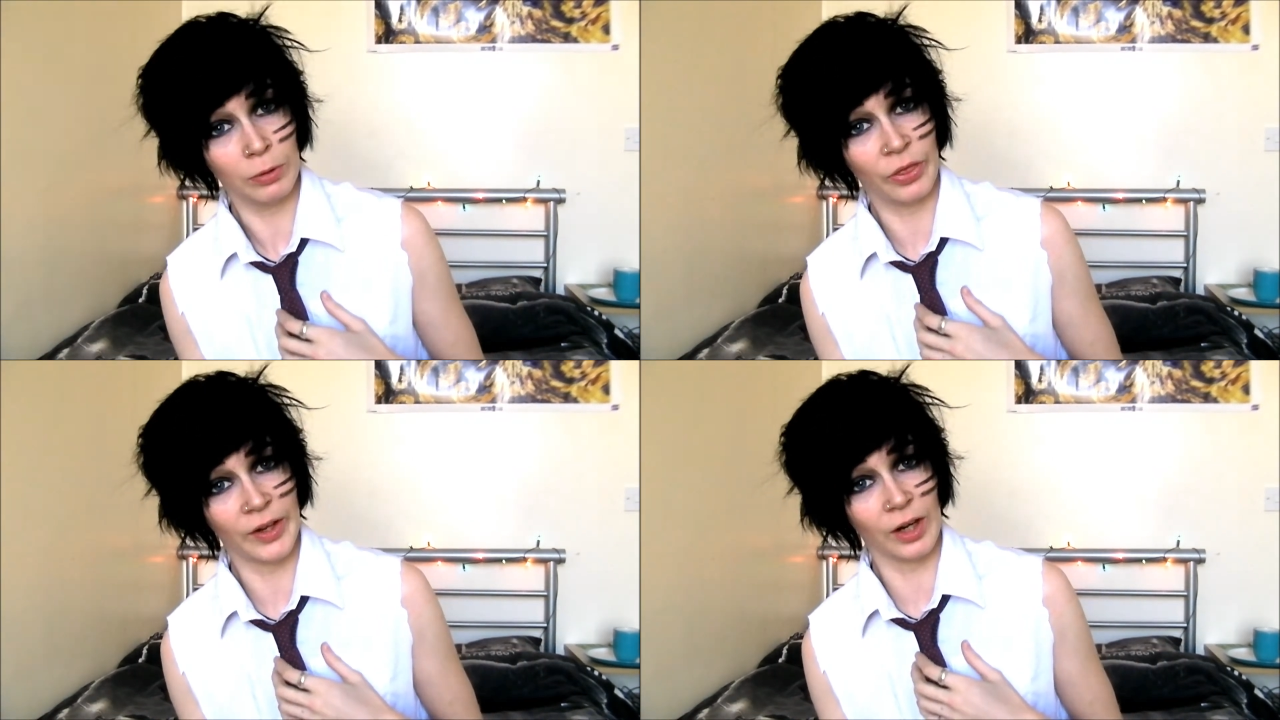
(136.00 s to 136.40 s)

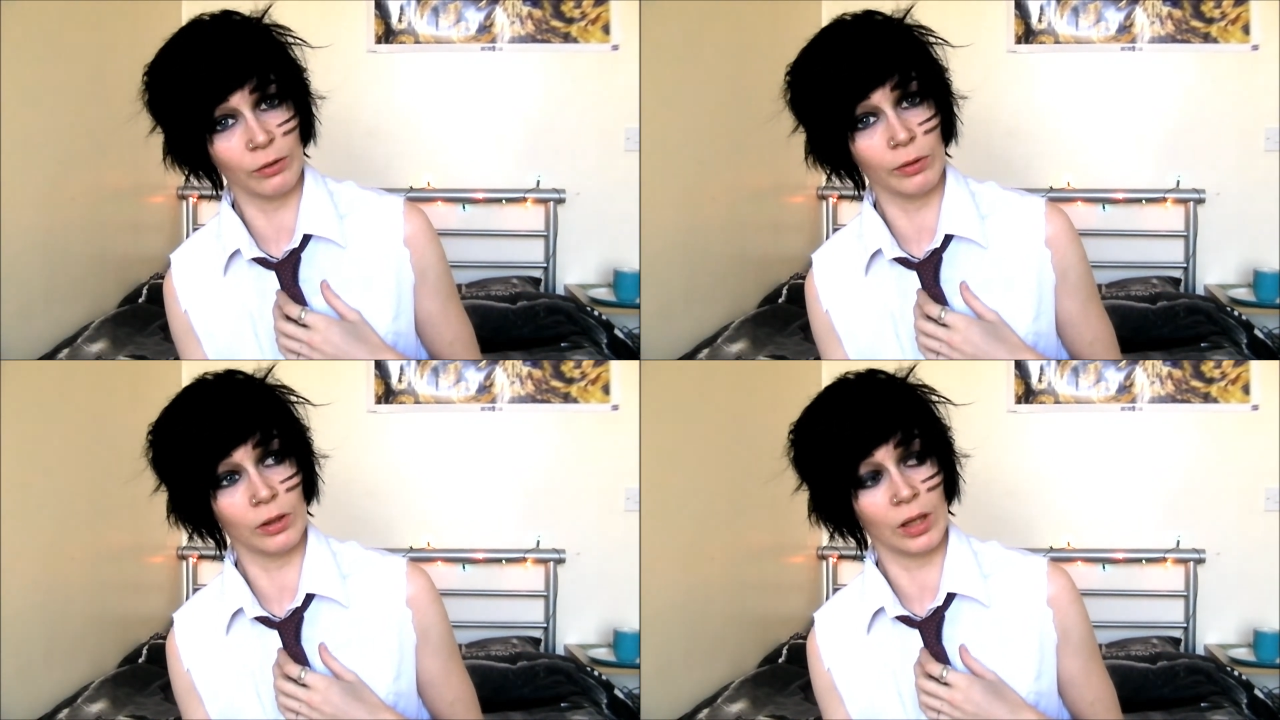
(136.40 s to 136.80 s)
But then I
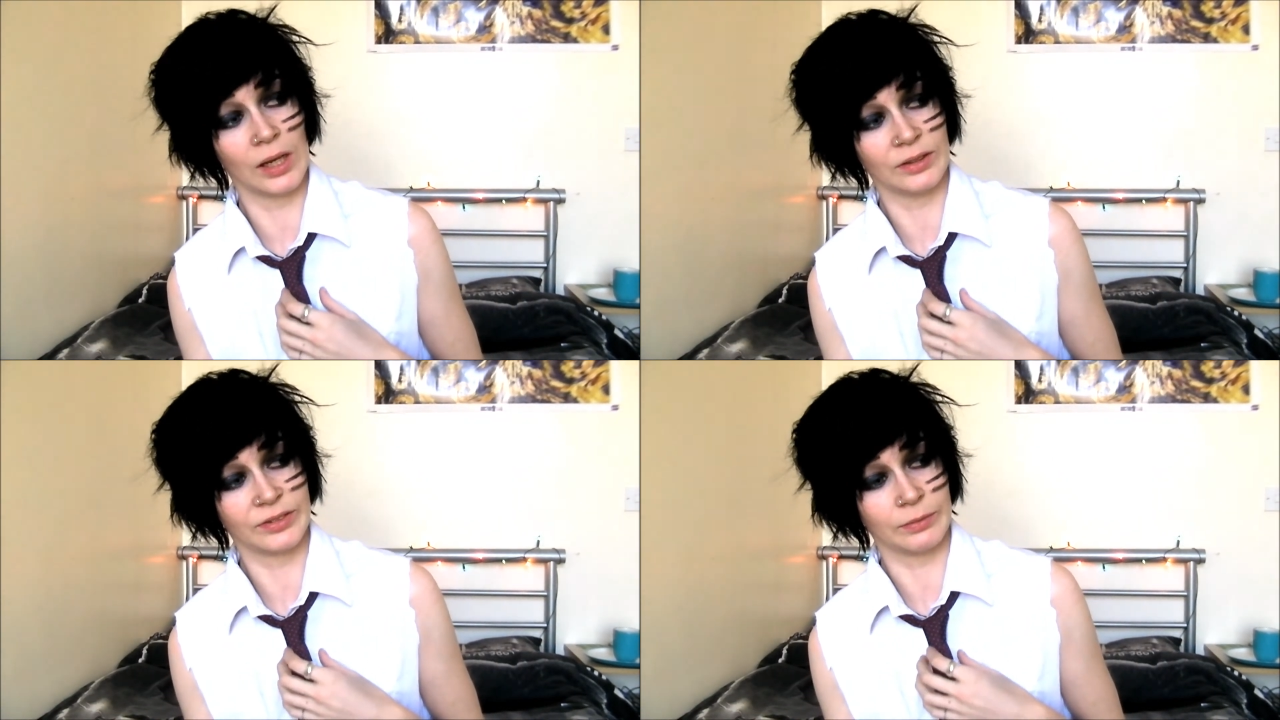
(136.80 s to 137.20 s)

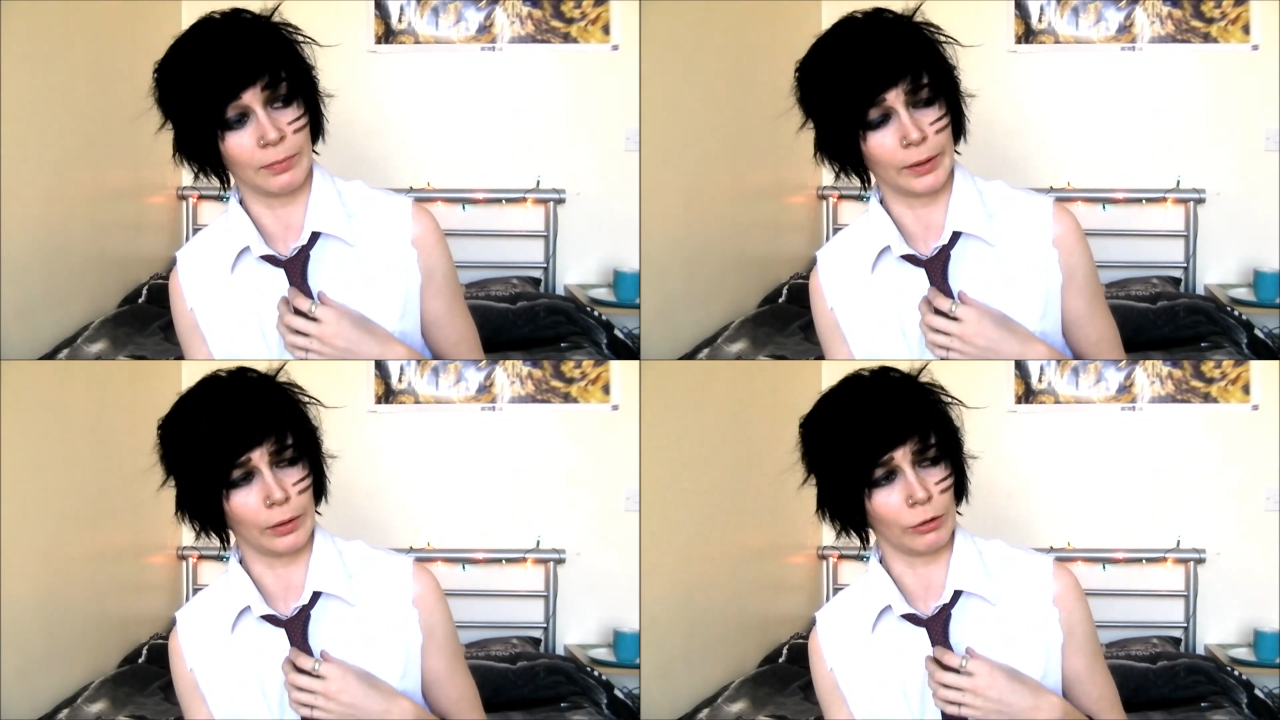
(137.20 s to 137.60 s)
realized that
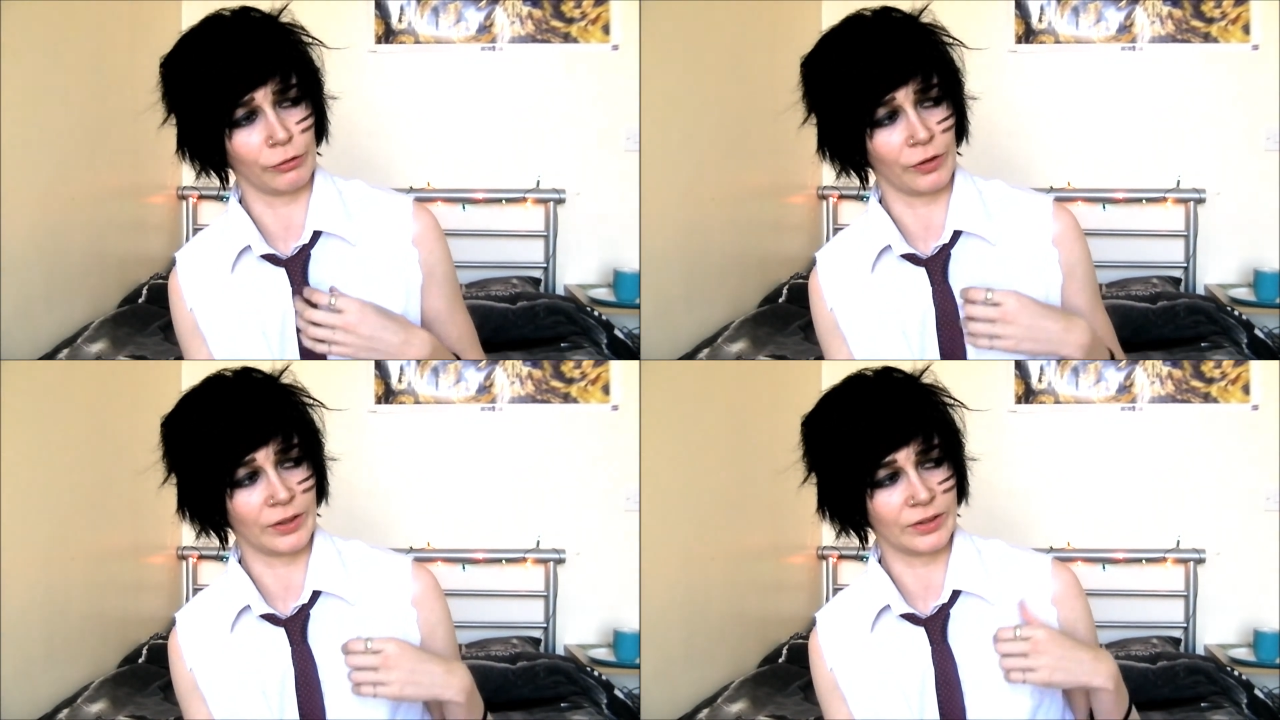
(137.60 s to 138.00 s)
my
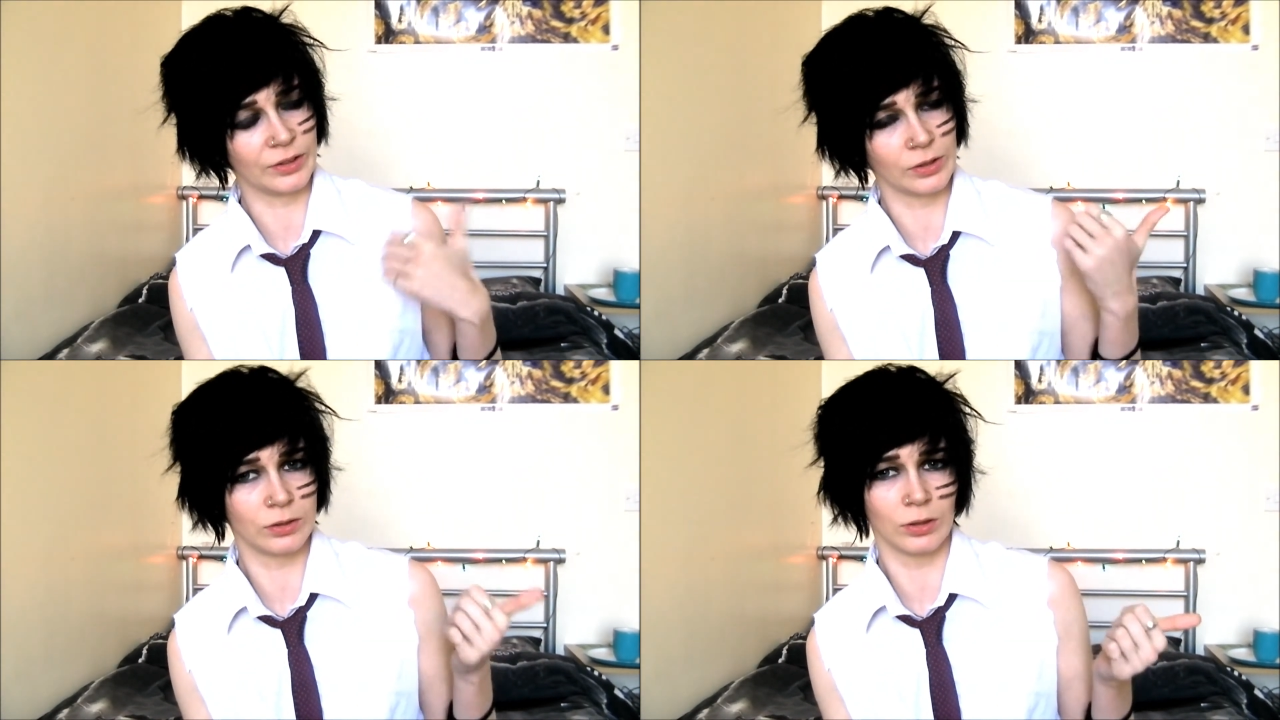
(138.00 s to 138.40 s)
girlfriend
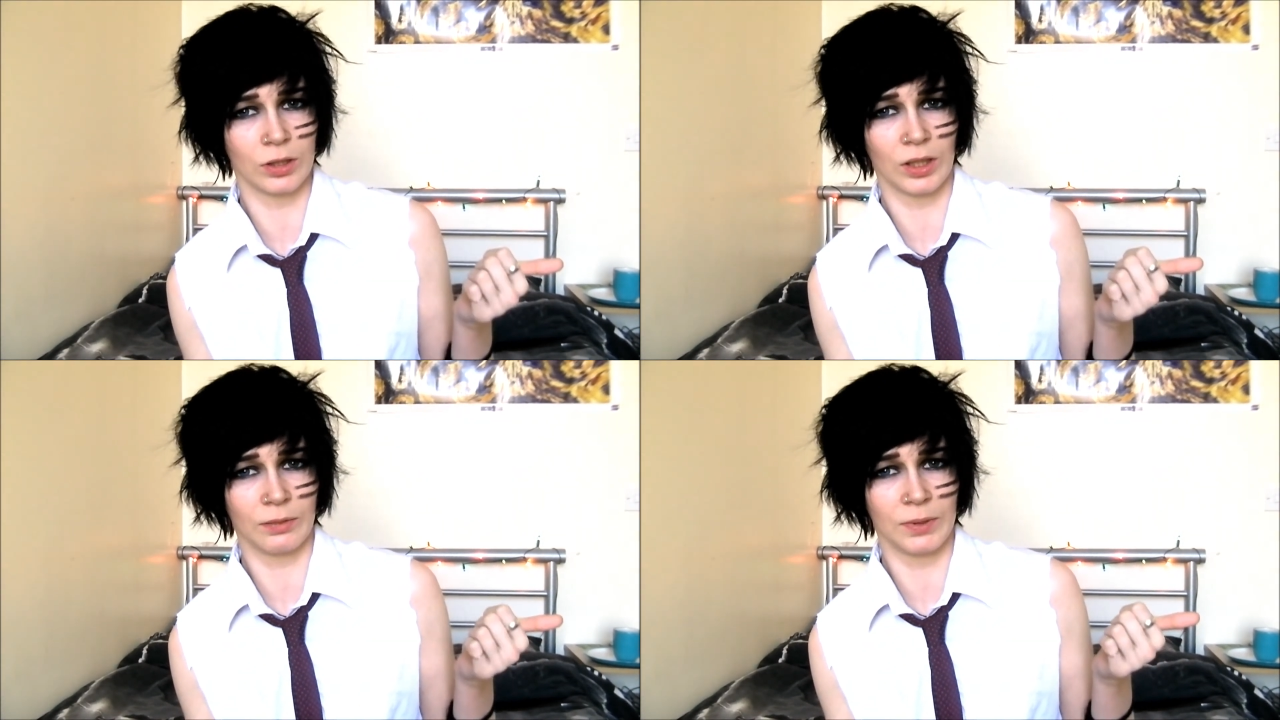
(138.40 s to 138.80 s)
does
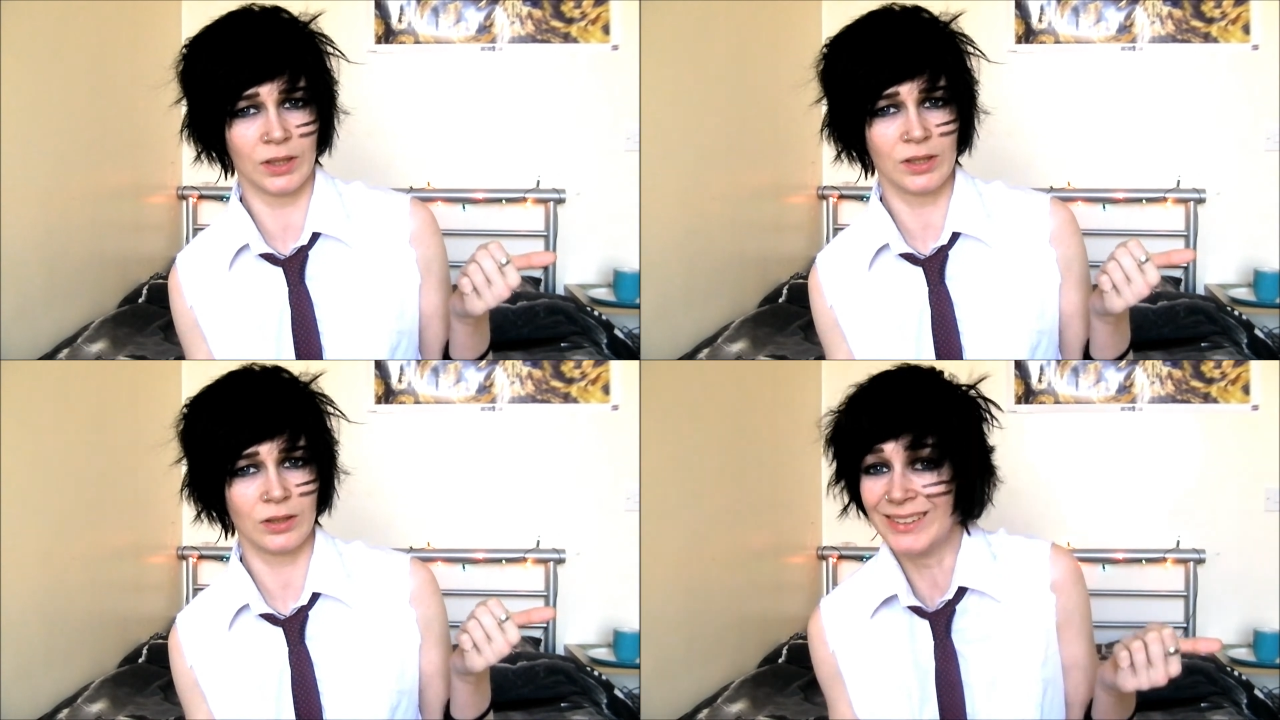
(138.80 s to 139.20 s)
look like
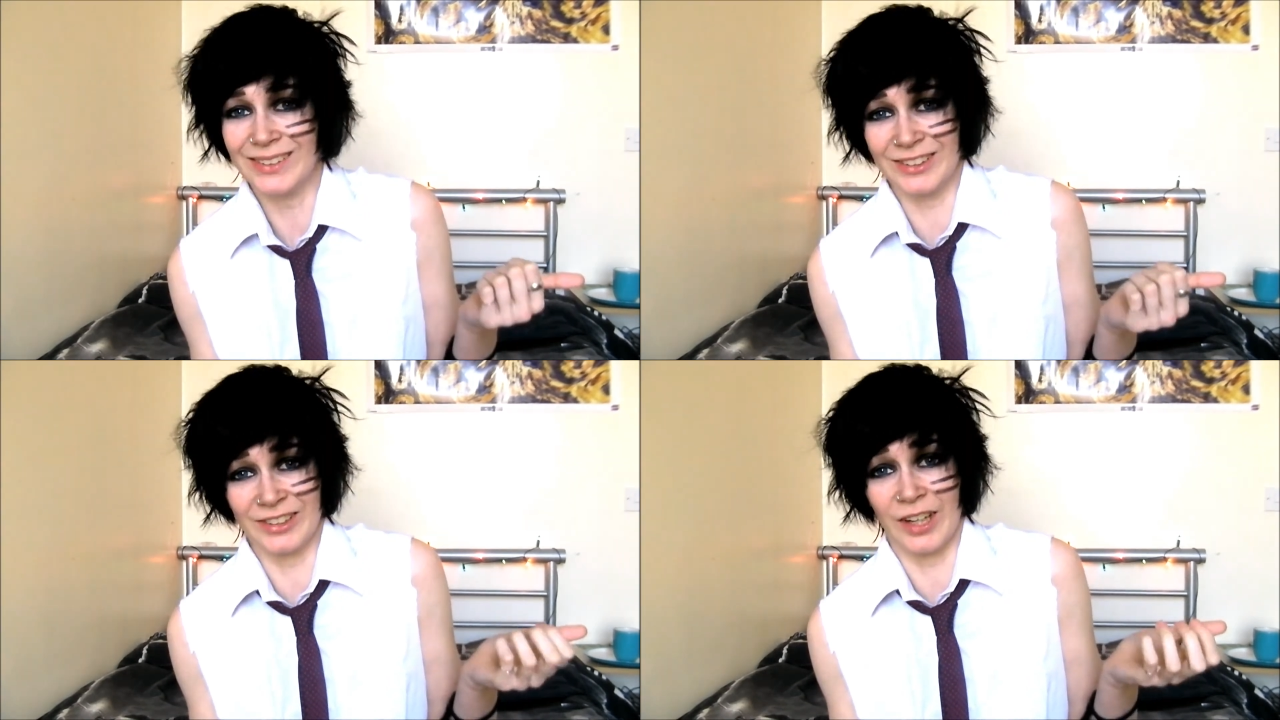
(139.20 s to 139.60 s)
me.
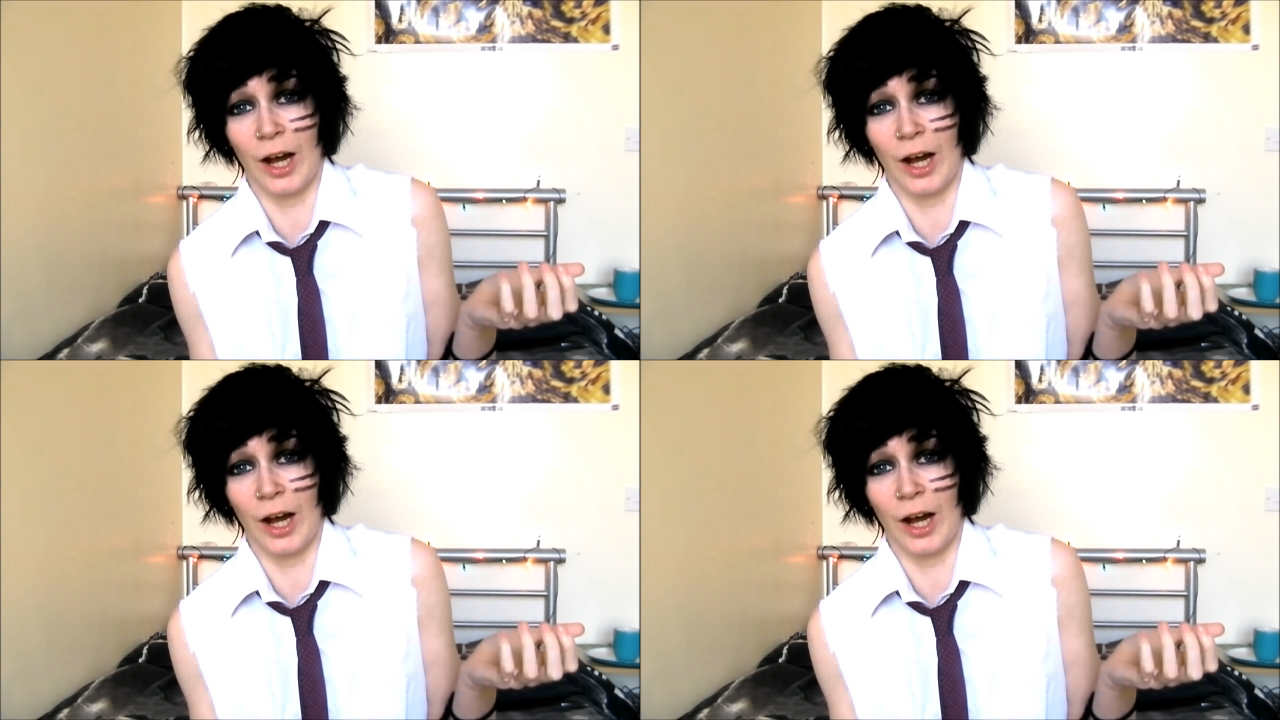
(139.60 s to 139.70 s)
This is